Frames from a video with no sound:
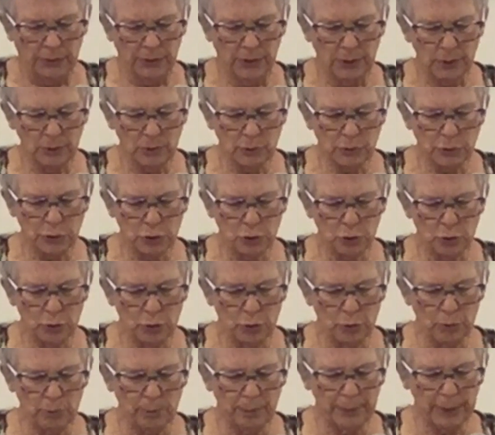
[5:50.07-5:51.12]
Those to
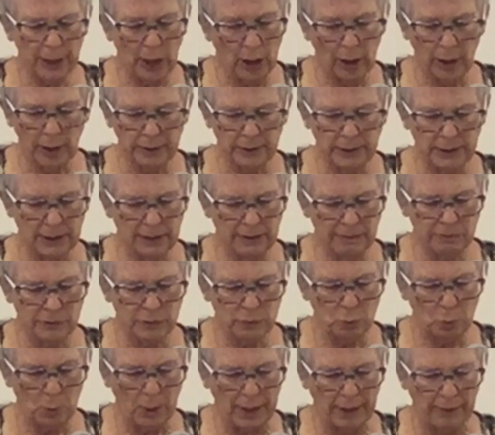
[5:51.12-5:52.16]
whom God
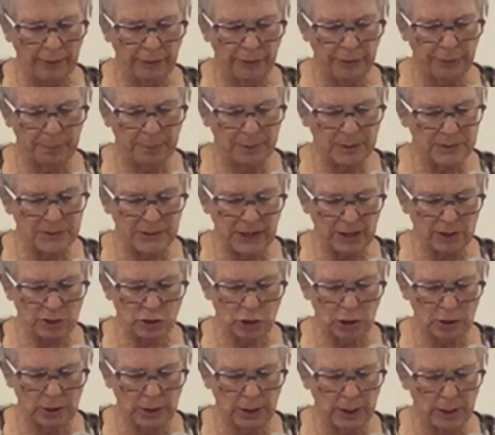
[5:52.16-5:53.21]
gives wealth,
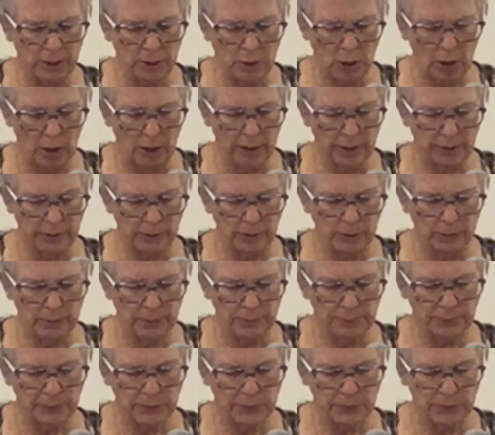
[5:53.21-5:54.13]
possession, and honor,